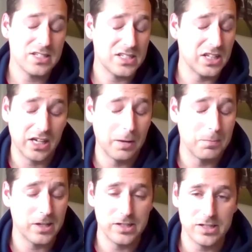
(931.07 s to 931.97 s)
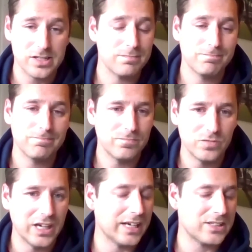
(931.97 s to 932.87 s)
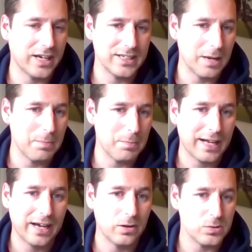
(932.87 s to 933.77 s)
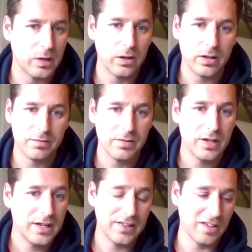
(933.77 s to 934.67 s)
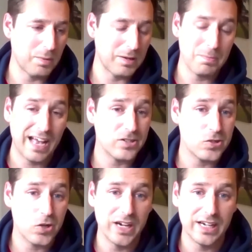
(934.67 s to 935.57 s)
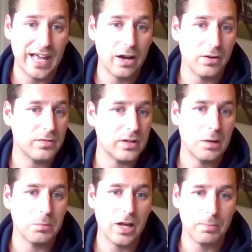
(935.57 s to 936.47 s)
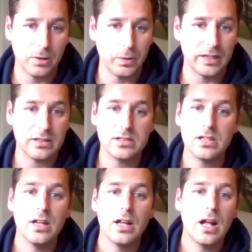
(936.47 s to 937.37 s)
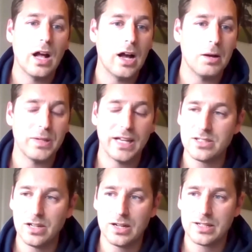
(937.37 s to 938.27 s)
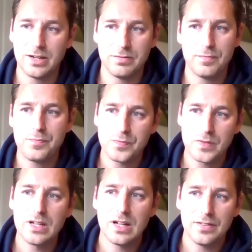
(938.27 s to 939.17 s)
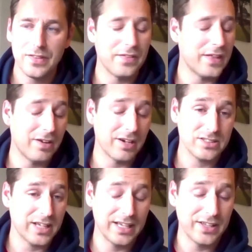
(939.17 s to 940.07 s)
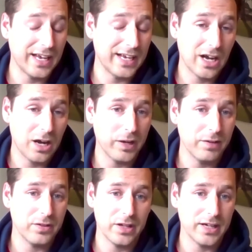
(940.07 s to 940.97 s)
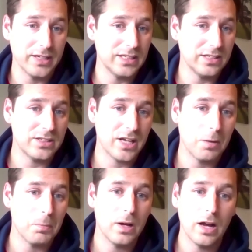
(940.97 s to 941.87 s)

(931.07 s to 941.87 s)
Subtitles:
the clubs are just really excited to get back out as well. Kind of they've been back to training now a couple of weeks. So they're kind of they can't wait for the 19th to come.